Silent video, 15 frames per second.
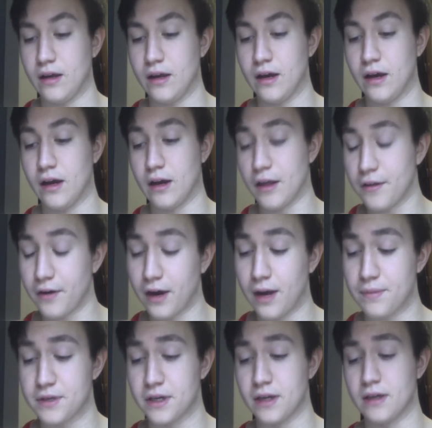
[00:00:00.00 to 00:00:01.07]
Another
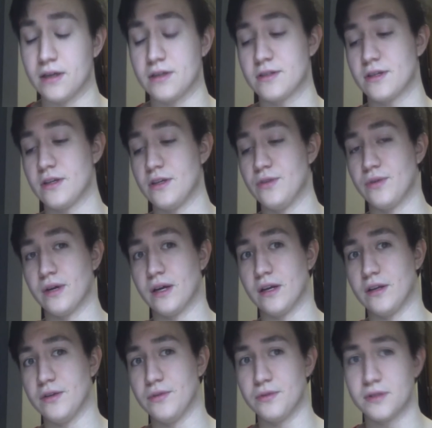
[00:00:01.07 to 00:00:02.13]
option is you
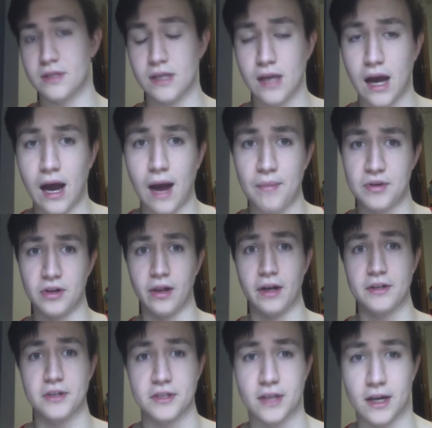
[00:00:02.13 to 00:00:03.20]
could use the optional
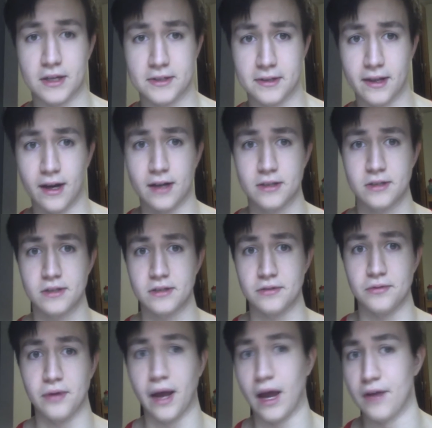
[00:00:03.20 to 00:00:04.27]
exercise slots
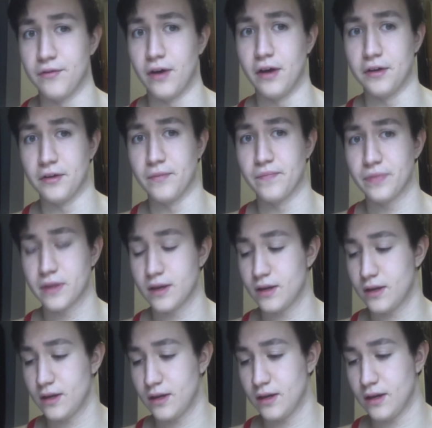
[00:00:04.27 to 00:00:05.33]
to add volume.
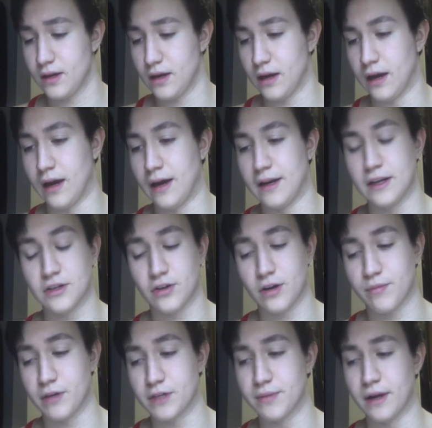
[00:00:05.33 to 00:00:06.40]
I didn't
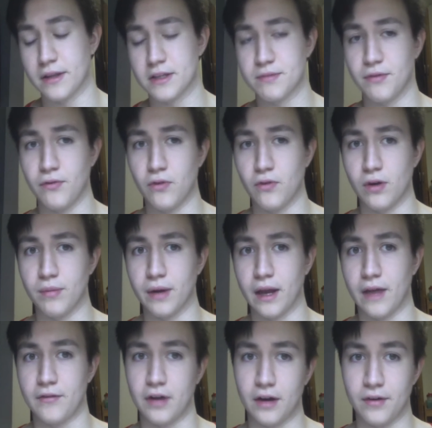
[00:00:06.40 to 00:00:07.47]
talk much about this before, but
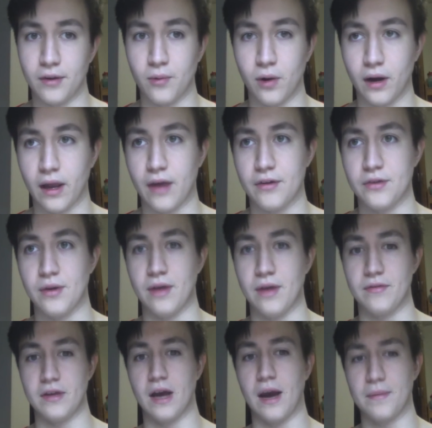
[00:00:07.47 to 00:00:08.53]
after every workout, you have
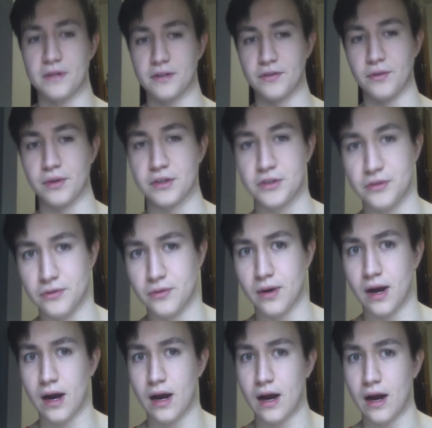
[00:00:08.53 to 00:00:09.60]
the option of doing
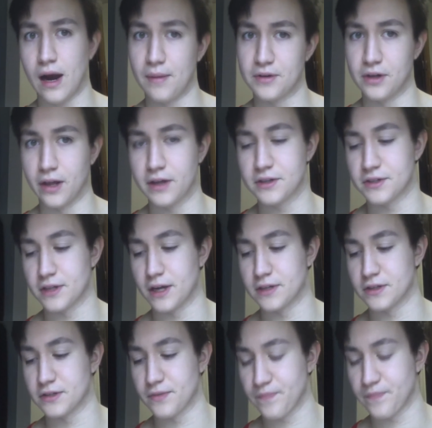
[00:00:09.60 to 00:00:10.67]
2 optional exercises.